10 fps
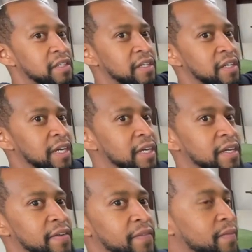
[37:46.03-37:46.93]
And how many is
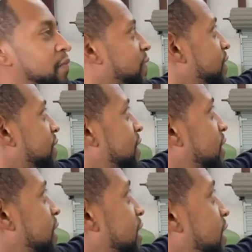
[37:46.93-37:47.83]
in one little
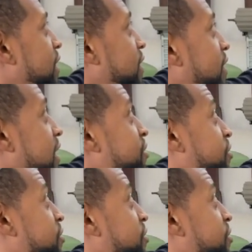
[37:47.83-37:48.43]
bracket? It's